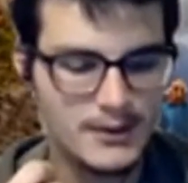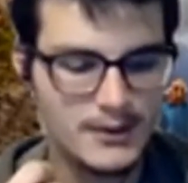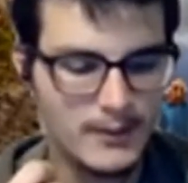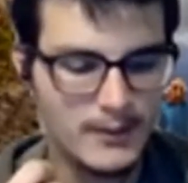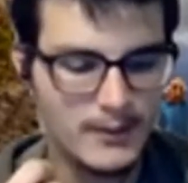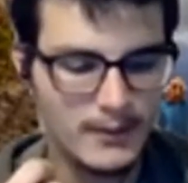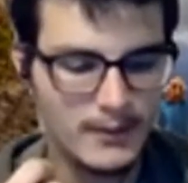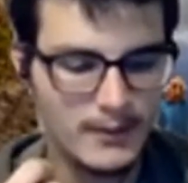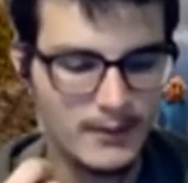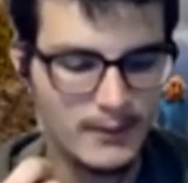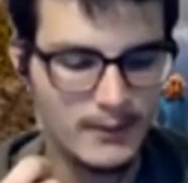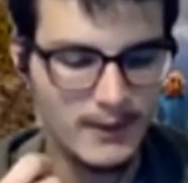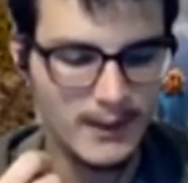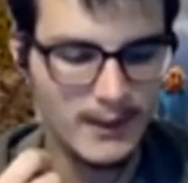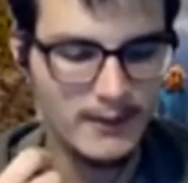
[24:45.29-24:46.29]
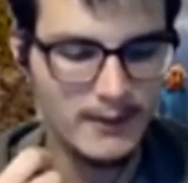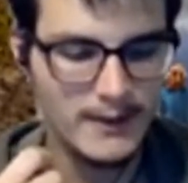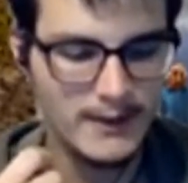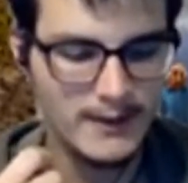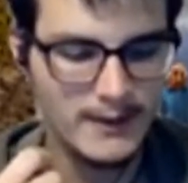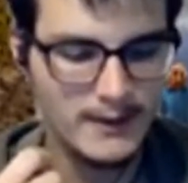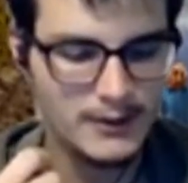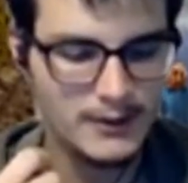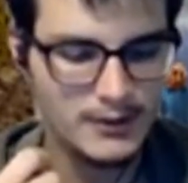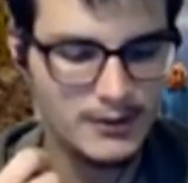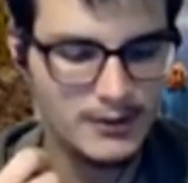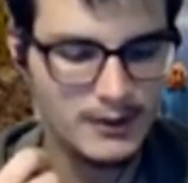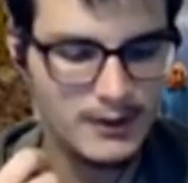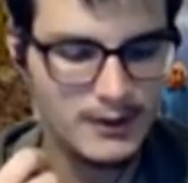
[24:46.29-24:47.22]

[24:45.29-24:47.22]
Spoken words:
We're literally just,